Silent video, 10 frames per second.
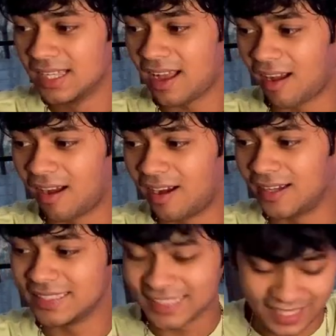
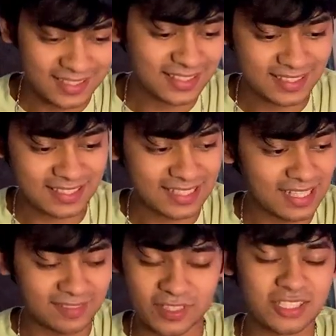Uh, yes,
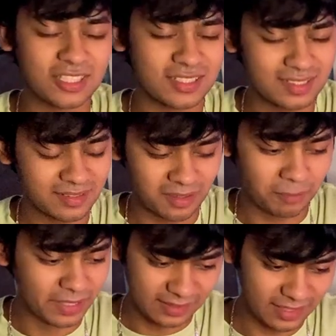which is a
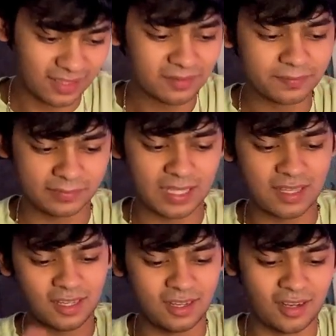big thing.
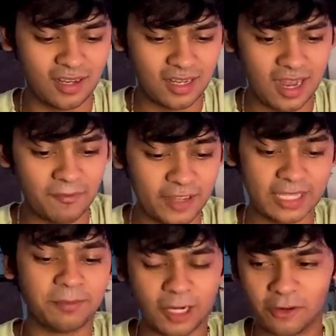Uh, I'm
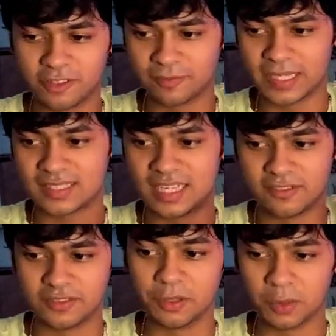very proud of
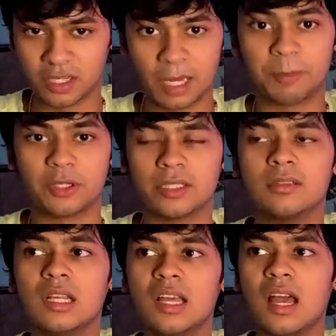myself, the work I put
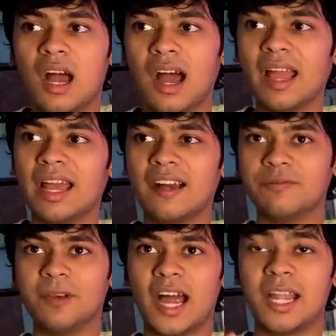in. I
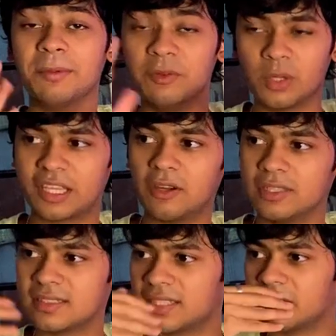have I had been working
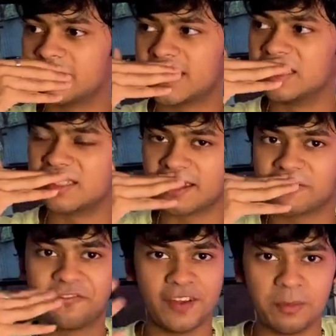on this thing since like
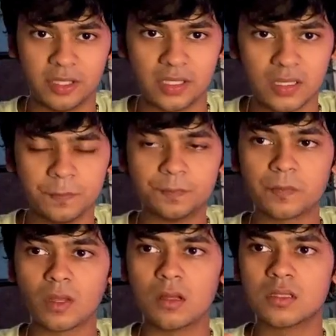February,
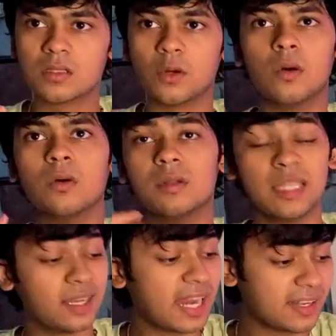so
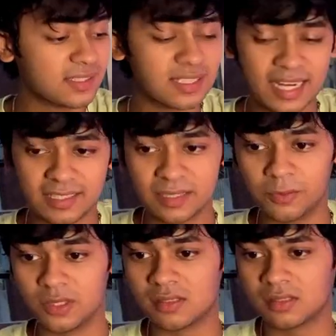yeah, getting selected
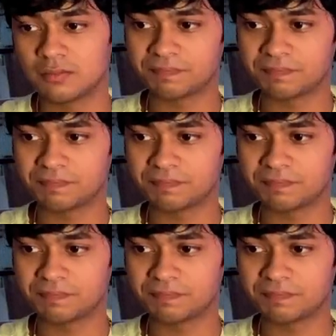was